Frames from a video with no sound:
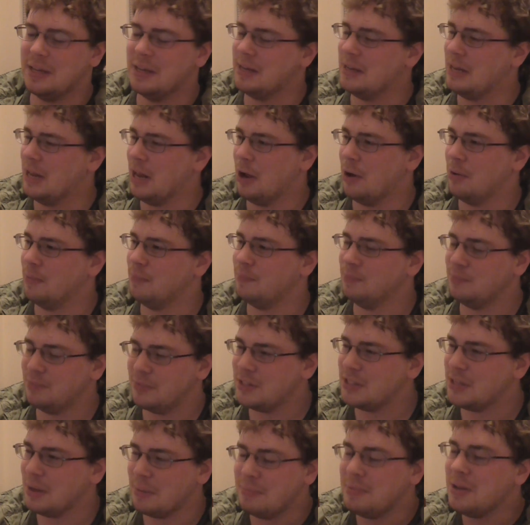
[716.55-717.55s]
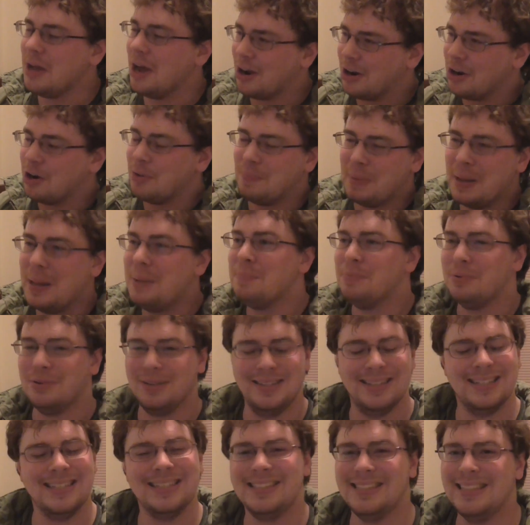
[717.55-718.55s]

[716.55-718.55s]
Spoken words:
you know, some younger people in the